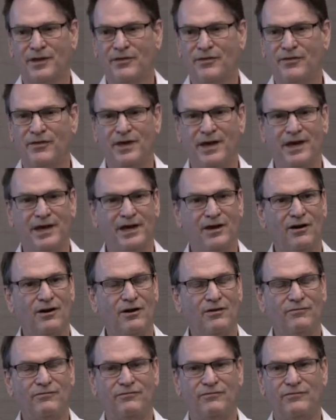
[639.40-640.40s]
They
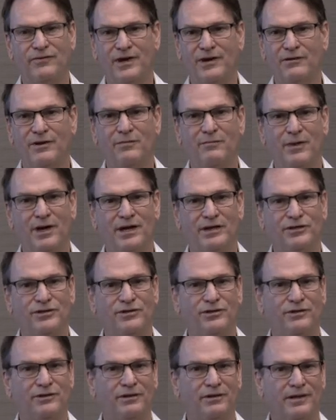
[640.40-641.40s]
are very
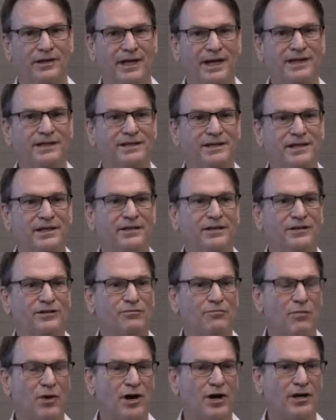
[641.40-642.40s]
much, they see this
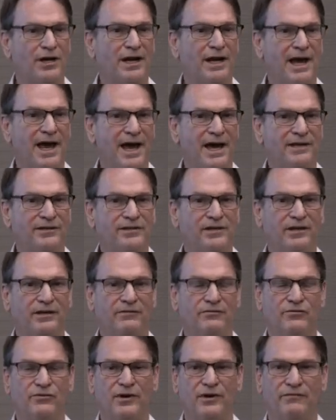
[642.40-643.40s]
market asking
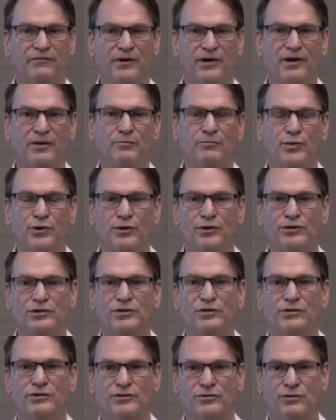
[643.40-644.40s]
for a very
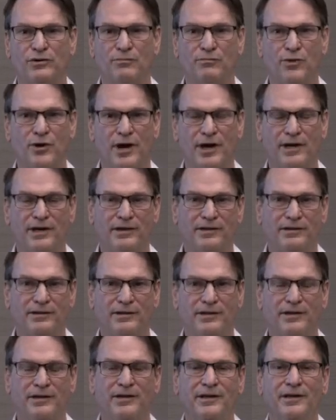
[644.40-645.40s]
personal sort of product
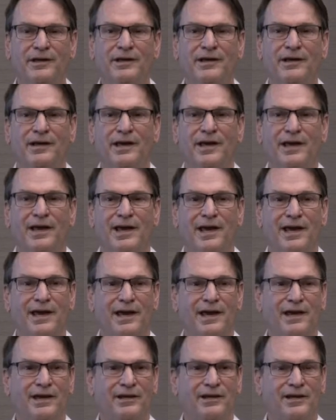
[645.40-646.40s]

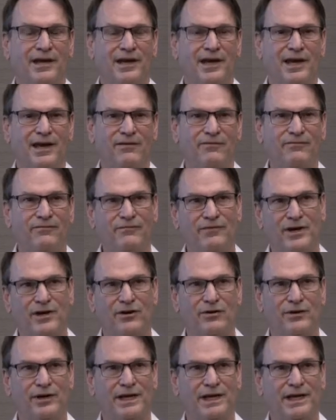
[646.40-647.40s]
and a
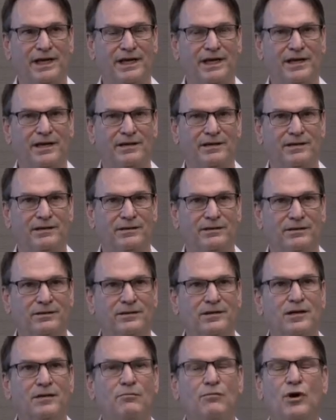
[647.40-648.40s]
very
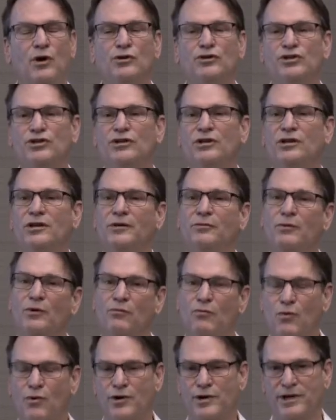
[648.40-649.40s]
emotionally
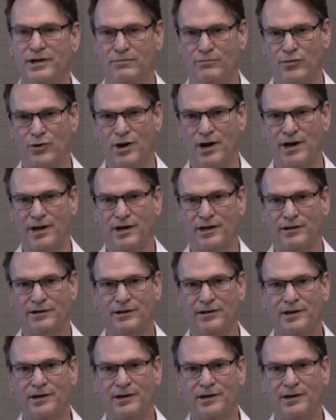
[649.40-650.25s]
rewarding product.